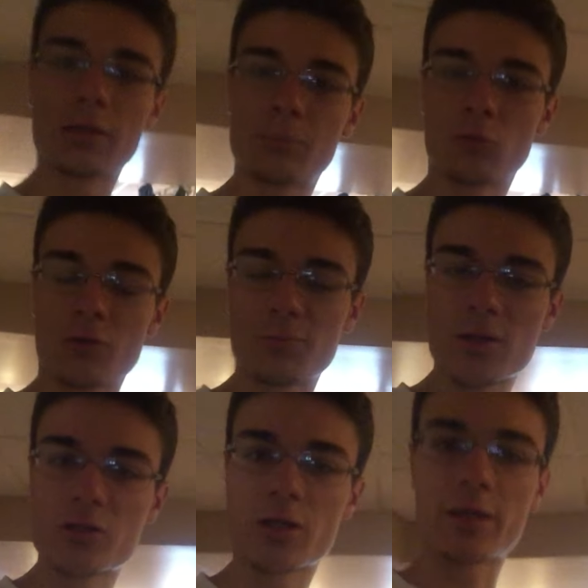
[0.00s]
The more
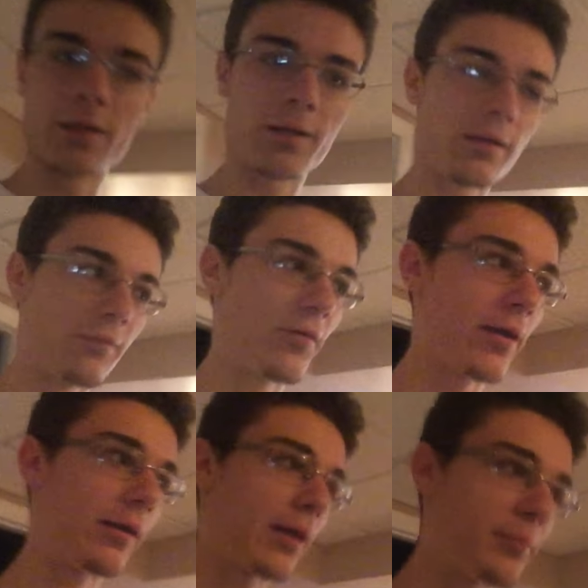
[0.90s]
information I get, if
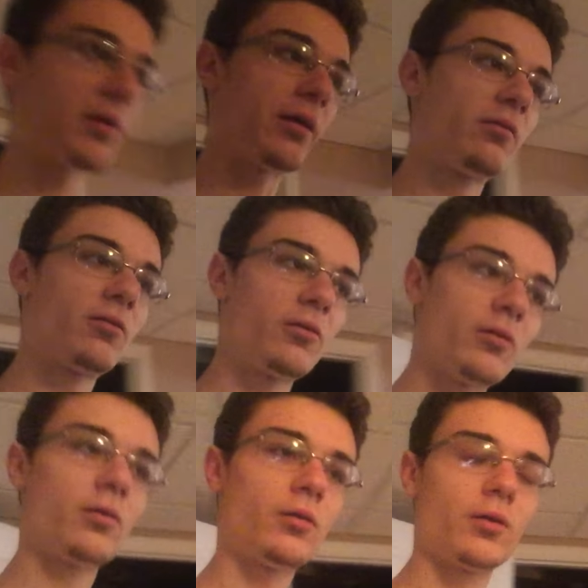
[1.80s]
anything updates.
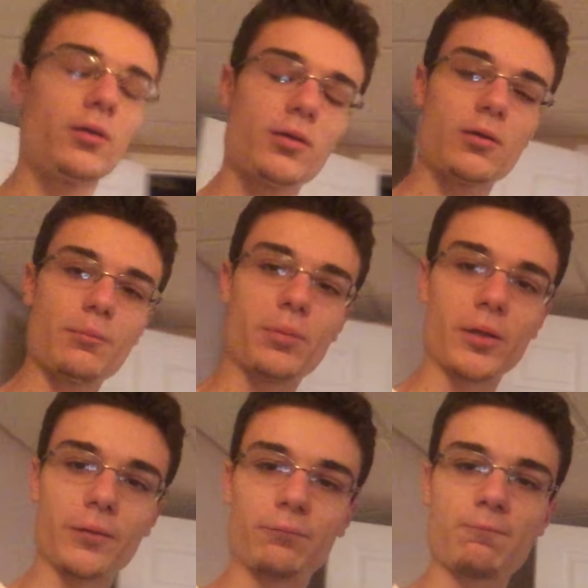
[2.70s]

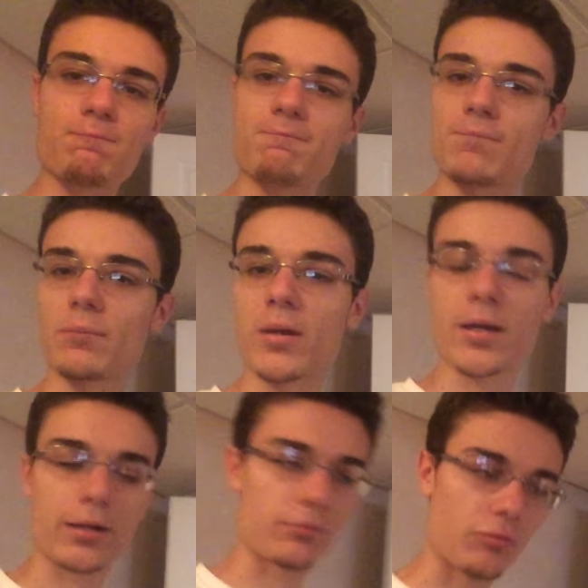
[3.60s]
But
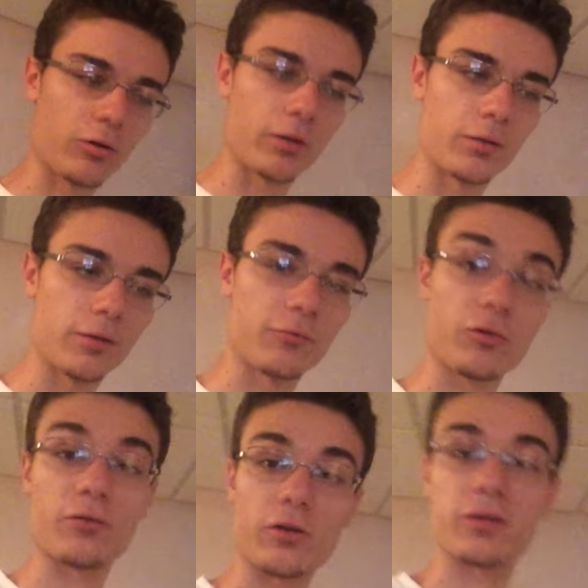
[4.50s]
man, that's really, it's
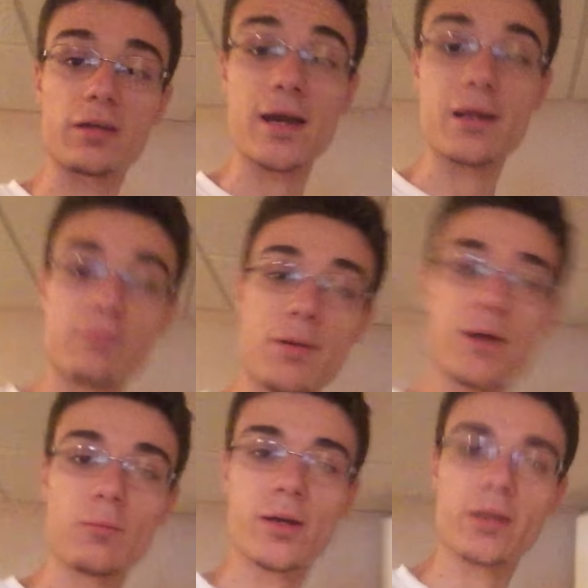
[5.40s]
really, really sad.
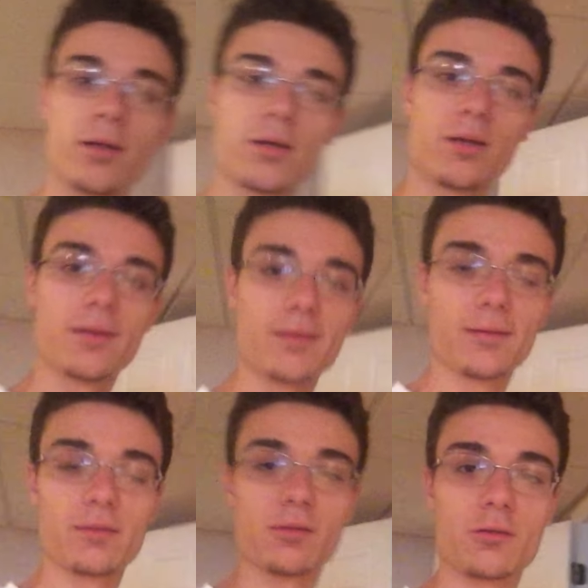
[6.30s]
Bad way to
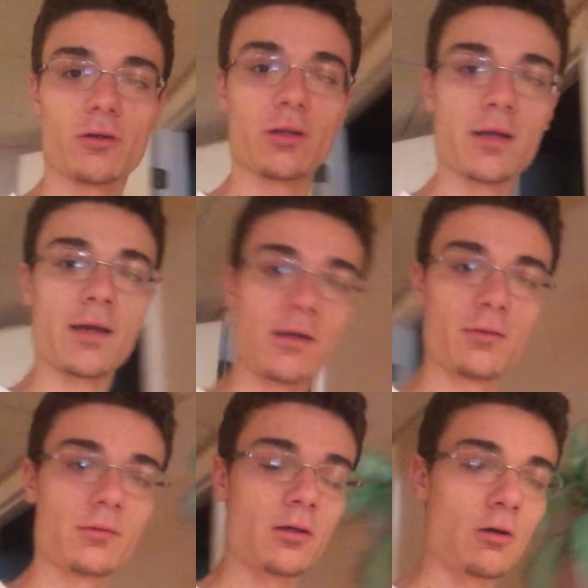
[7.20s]
start today.
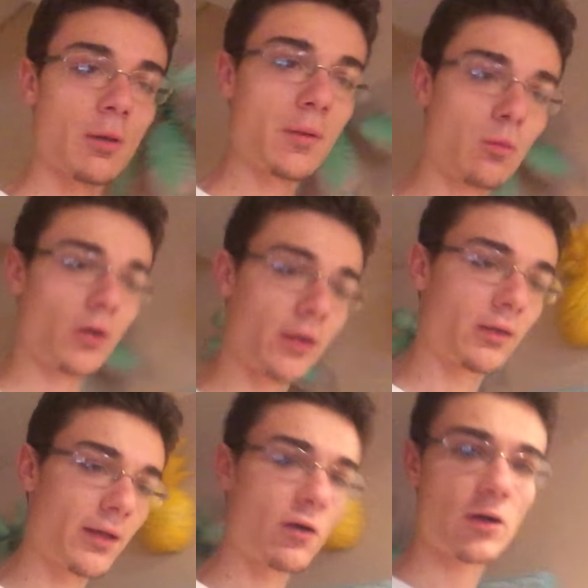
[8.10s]
So I'll be working
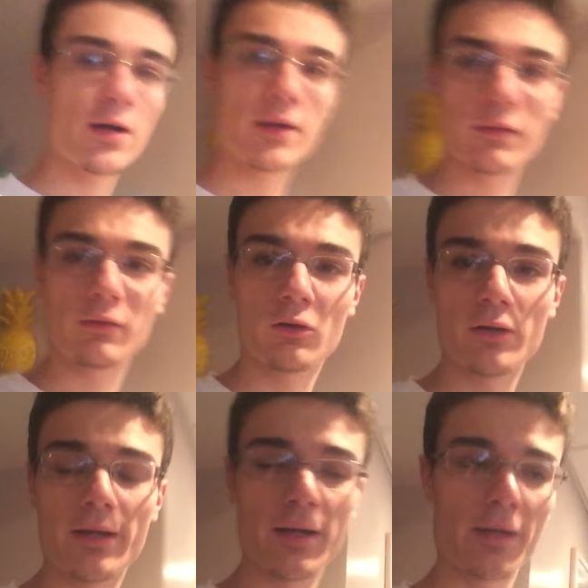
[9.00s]
today all got all
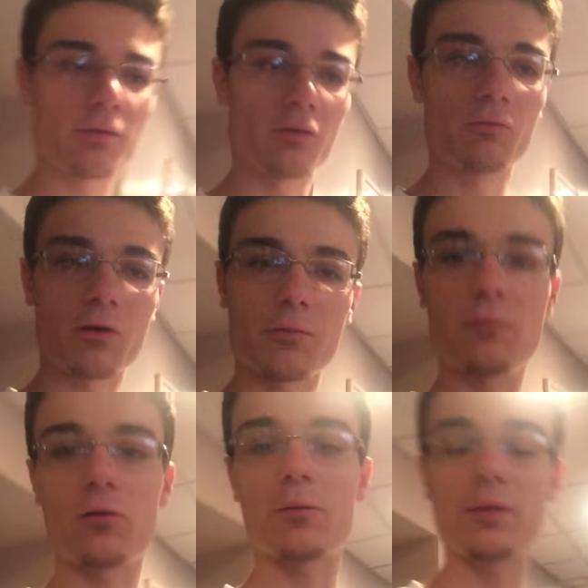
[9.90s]
day, guys. So it's not gonna
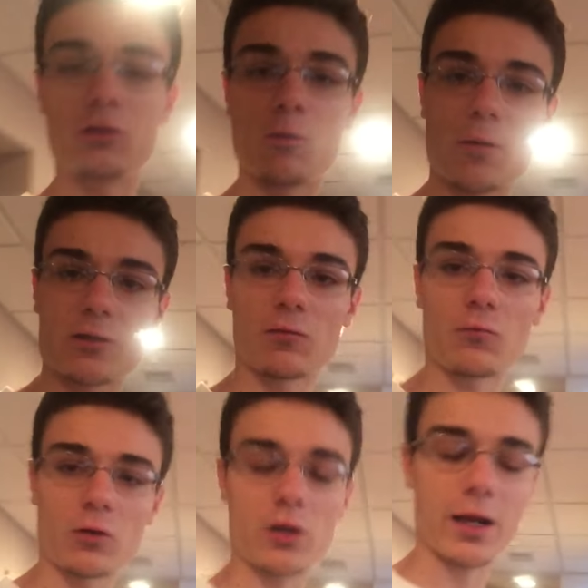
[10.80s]
really be too much of a
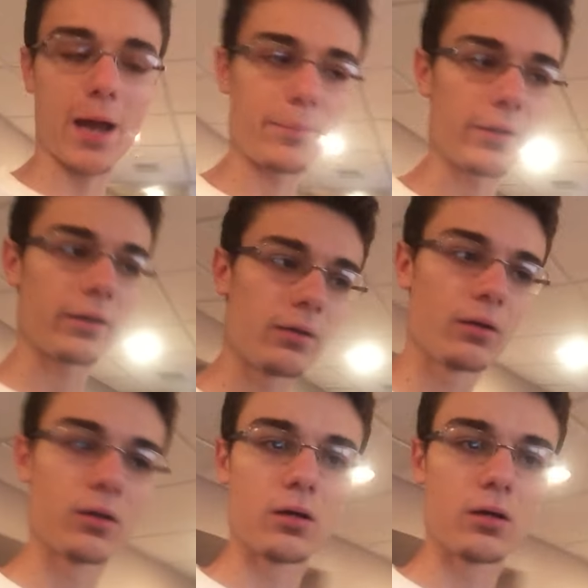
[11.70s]
vlog happening.